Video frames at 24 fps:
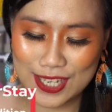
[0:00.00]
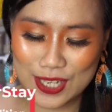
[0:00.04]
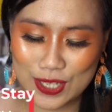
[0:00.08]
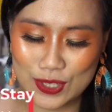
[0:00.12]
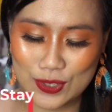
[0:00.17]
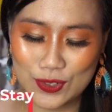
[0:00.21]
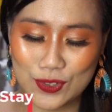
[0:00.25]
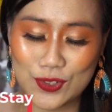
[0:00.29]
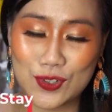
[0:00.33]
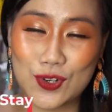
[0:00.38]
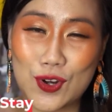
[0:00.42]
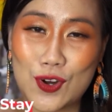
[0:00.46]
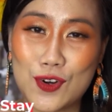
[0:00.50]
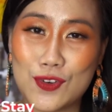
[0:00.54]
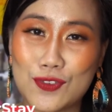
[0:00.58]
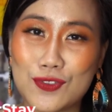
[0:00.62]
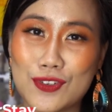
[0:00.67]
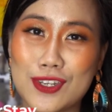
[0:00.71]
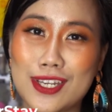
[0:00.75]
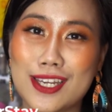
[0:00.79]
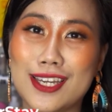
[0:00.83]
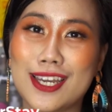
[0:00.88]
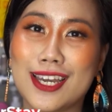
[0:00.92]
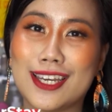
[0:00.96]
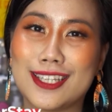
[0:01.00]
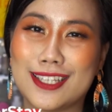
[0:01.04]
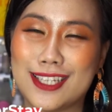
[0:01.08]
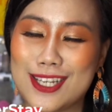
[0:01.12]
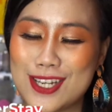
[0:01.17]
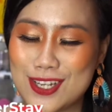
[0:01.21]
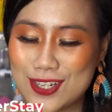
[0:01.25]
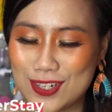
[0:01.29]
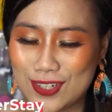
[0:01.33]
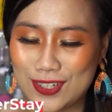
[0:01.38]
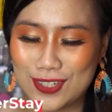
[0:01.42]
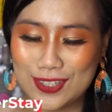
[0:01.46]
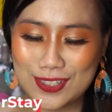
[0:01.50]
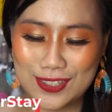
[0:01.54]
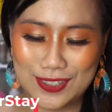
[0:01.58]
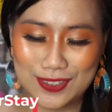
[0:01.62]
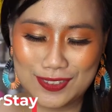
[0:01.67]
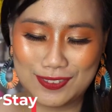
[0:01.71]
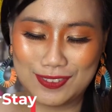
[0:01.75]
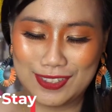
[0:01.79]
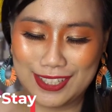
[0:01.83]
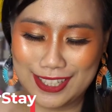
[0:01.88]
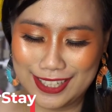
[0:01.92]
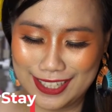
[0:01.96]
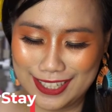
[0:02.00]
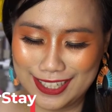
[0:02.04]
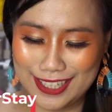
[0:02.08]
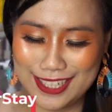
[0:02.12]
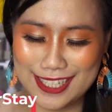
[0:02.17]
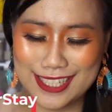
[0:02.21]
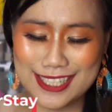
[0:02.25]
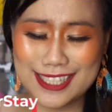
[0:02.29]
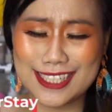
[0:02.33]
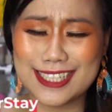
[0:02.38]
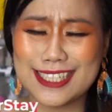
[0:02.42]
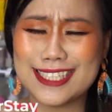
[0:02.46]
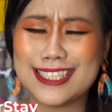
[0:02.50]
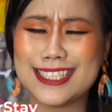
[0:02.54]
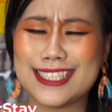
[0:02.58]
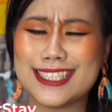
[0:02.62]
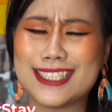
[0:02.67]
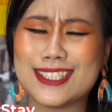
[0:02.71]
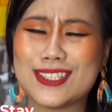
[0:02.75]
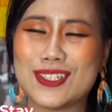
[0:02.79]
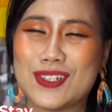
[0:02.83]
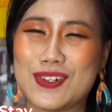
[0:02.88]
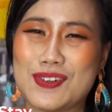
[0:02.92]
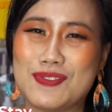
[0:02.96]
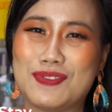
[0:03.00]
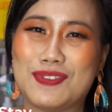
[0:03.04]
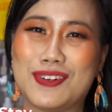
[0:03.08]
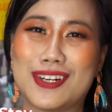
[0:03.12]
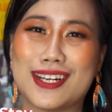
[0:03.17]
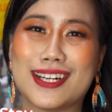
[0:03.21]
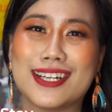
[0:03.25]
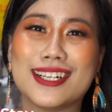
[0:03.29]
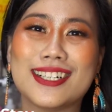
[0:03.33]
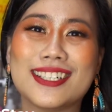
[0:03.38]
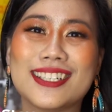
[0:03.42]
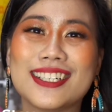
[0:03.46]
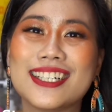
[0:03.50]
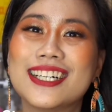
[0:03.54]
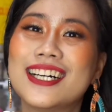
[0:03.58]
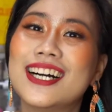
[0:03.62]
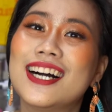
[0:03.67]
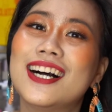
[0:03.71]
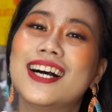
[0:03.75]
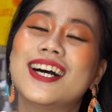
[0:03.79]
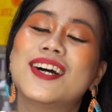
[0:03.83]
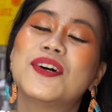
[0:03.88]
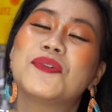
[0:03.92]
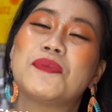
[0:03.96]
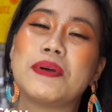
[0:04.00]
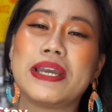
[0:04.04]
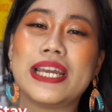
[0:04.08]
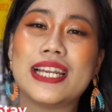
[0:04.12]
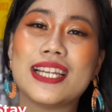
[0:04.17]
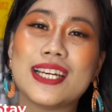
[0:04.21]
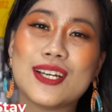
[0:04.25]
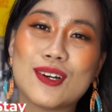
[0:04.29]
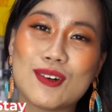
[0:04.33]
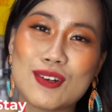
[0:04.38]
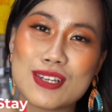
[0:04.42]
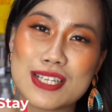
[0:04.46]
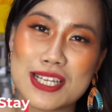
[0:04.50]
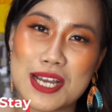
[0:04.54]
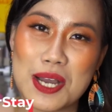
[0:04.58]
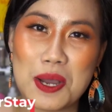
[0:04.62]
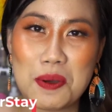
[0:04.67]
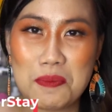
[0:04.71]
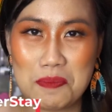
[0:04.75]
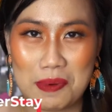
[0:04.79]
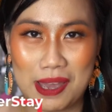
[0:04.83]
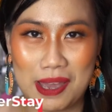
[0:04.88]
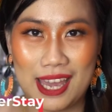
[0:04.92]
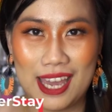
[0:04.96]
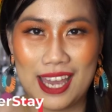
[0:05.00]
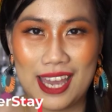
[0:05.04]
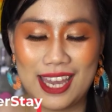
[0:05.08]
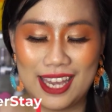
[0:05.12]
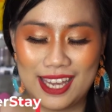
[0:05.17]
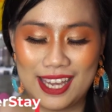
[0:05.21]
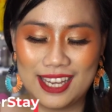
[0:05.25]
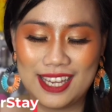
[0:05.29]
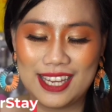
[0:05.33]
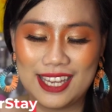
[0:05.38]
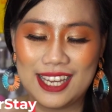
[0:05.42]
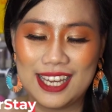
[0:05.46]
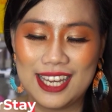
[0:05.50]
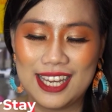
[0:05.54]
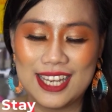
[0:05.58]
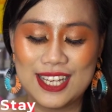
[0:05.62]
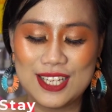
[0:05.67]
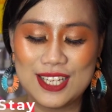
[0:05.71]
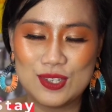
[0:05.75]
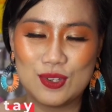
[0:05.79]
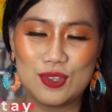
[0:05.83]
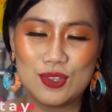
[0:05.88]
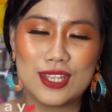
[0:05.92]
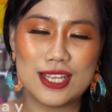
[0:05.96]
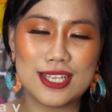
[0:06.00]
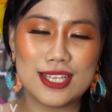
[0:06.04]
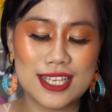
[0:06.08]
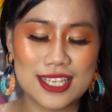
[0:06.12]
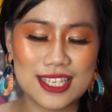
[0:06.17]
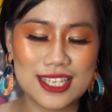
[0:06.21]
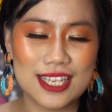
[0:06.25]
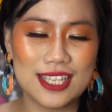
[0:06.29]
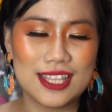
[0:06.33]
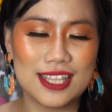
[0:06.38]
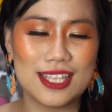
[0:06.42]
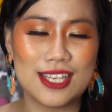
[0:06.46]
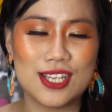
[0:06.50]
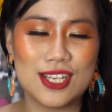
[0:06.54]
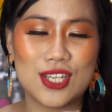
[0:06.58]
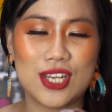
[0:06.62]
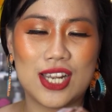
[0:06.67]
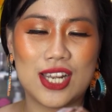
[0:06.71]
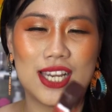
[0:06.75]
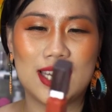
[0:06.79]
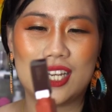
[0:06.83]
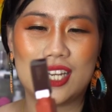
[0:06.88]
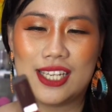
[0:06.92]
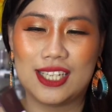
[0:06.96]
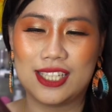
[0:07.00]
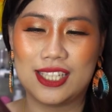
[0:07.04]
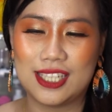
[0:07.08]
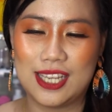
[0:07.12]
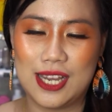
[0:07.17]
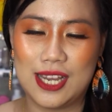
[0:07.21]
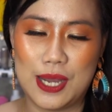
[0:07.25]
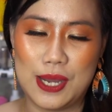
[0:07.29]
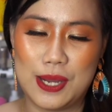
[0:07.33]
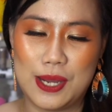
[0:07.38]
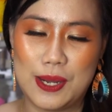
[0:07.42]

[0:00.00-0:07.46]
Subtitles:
Yung coffee edition. Oh my gosh. Kasi sobrang mahilig ako sa kape. So this is in the shade